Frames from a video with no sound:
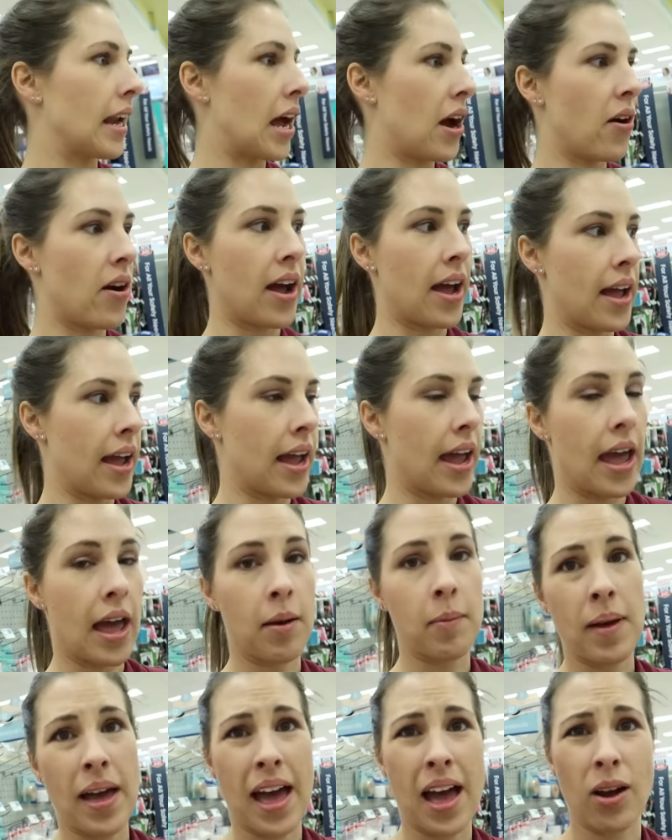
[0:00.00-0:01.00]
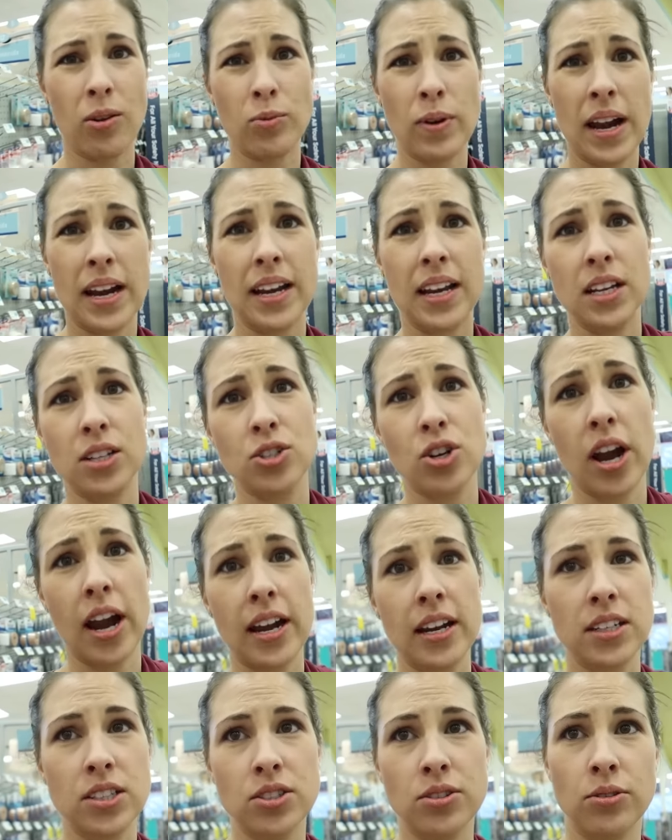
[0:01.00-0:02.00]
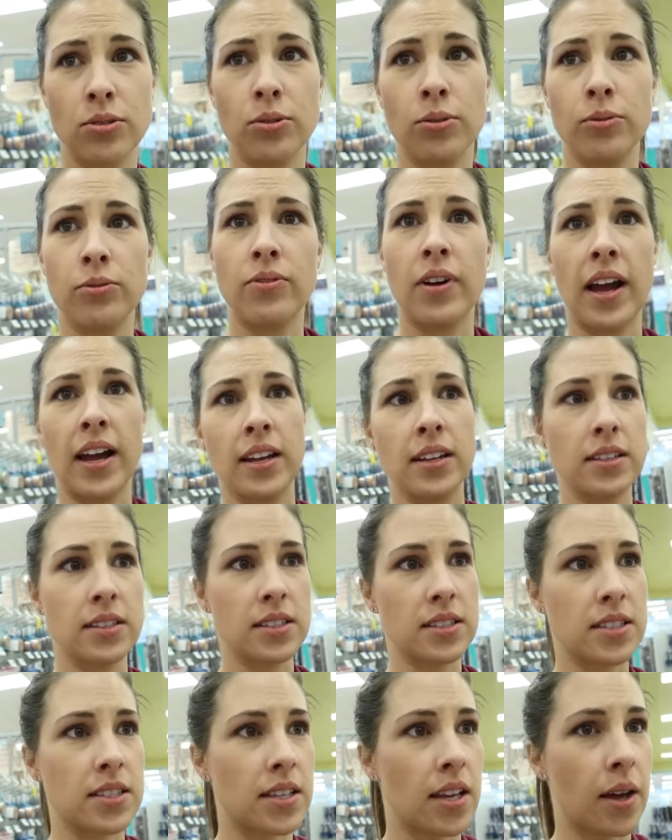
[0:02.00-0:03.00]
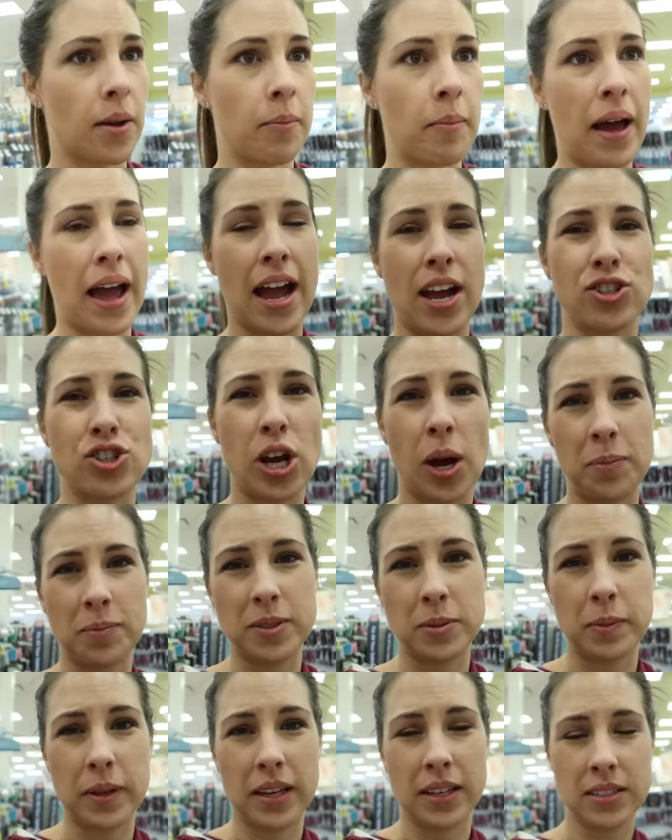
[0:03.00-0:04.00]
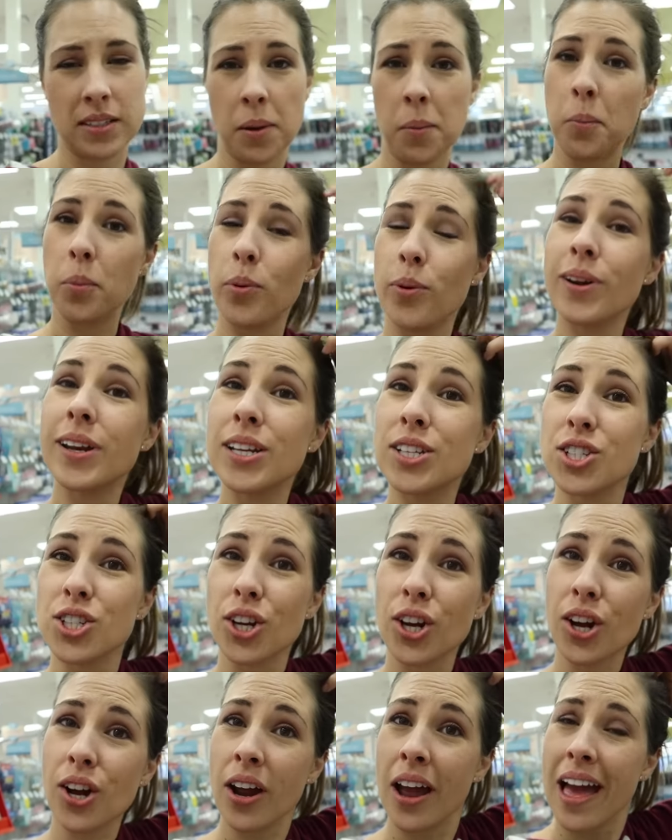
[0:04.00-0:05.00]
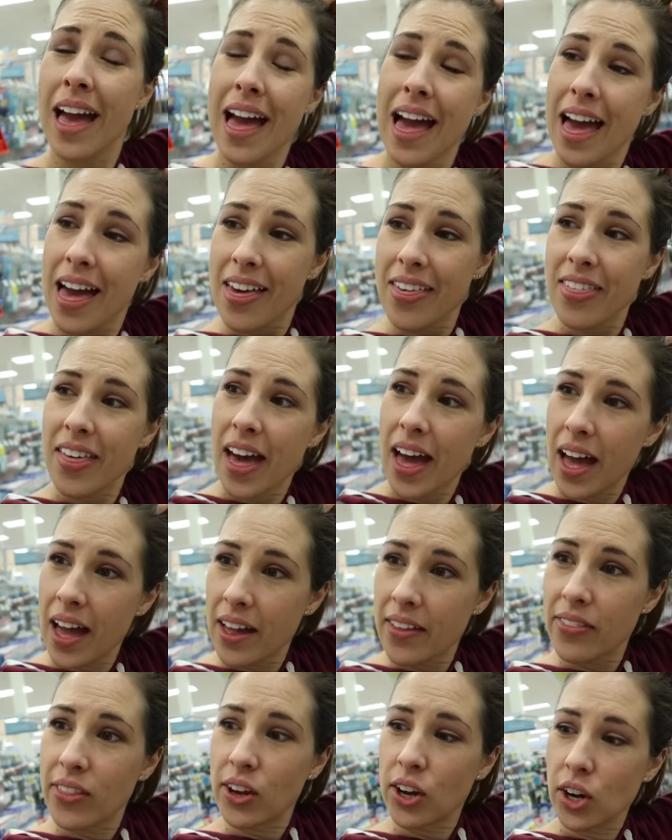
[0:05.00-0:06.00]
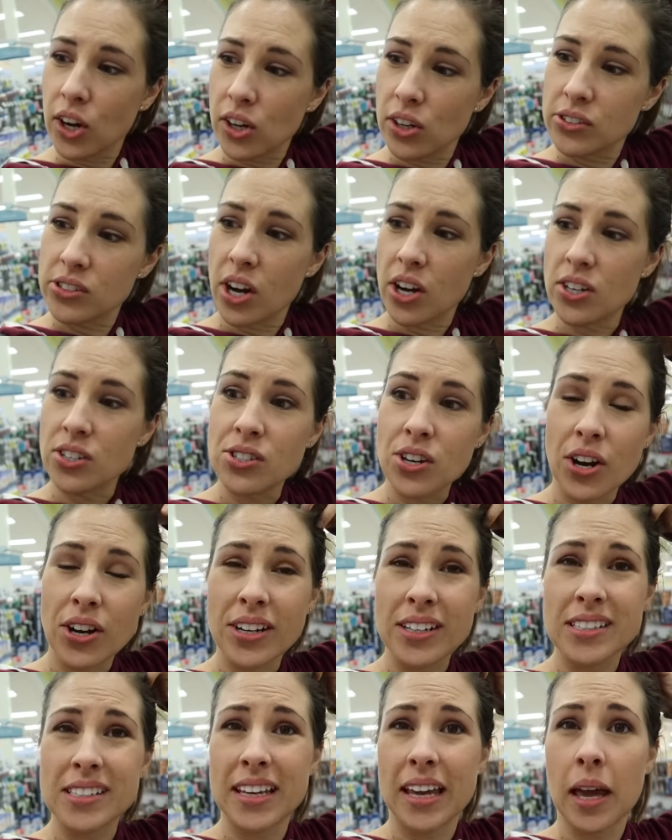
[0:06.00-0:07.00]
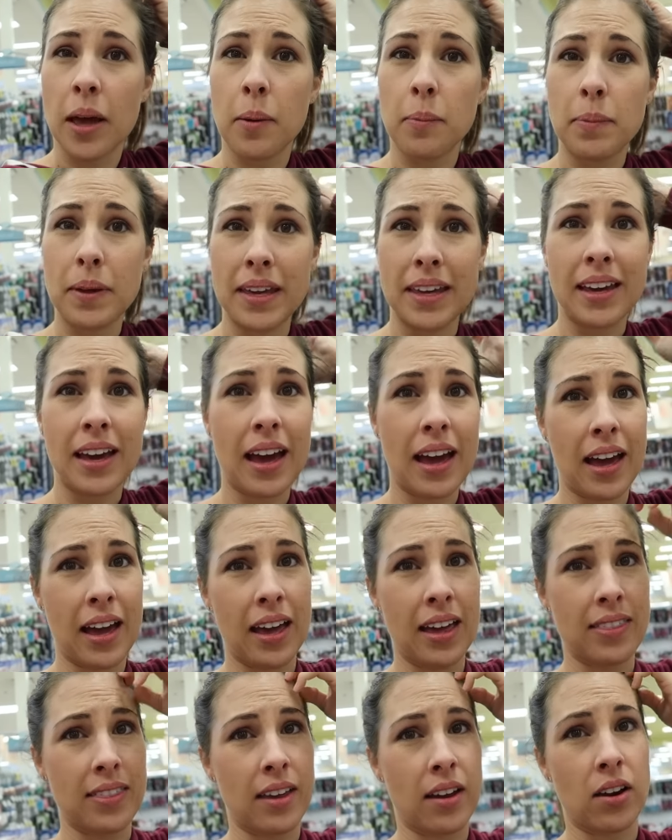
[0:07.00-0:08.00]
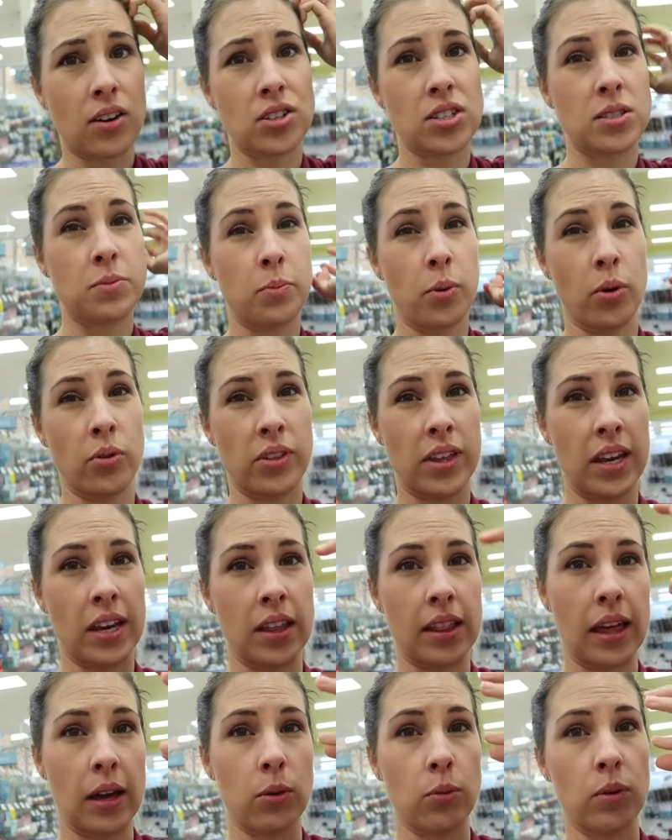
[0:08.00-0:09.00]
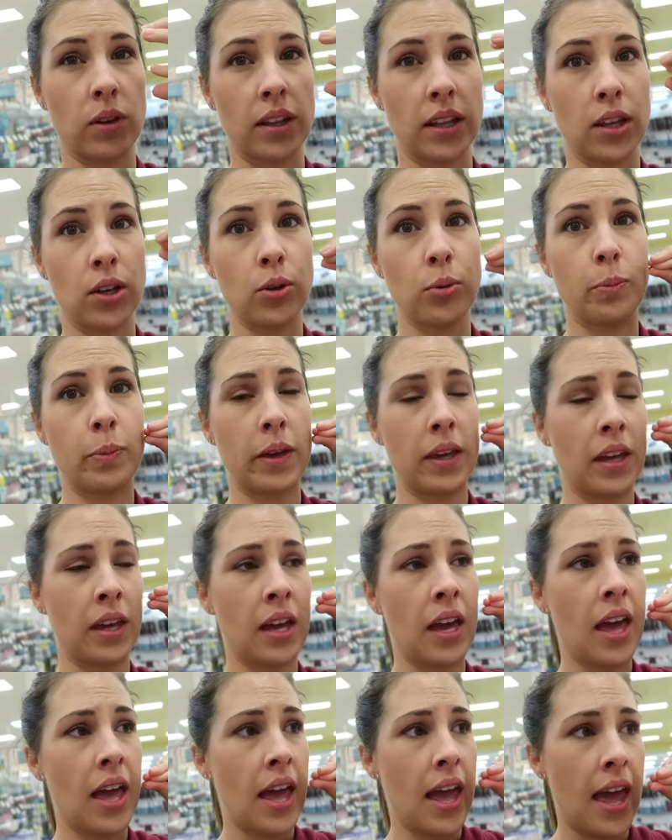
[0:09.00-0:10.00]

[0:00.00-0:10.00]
Now I am at Rite Aid trying to find some eye drops because I'm pretty sure that the girls are starting to get pink eye. They're just both getting like really goopy.